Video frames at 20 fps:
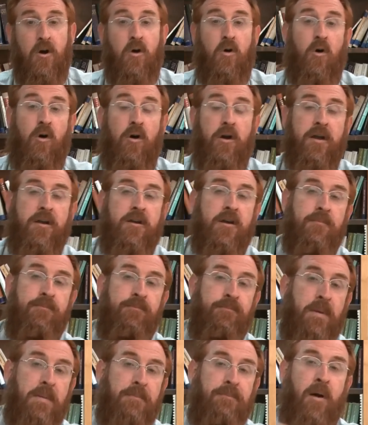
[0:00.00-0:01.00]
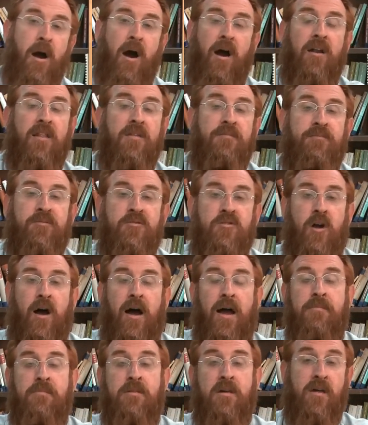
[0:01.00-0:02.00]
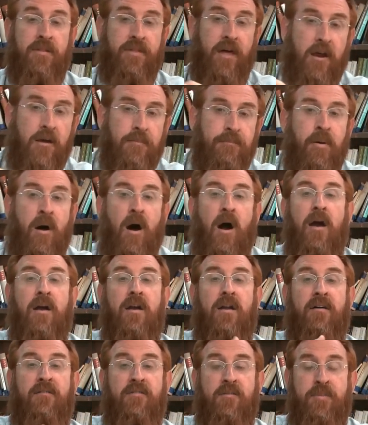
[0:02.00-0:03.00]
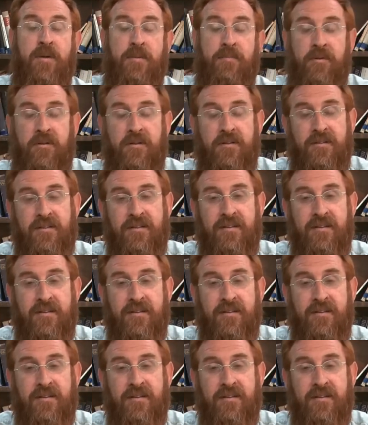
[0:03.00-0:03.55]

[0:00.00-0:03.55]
or he could be part of the tribes that are part of the people.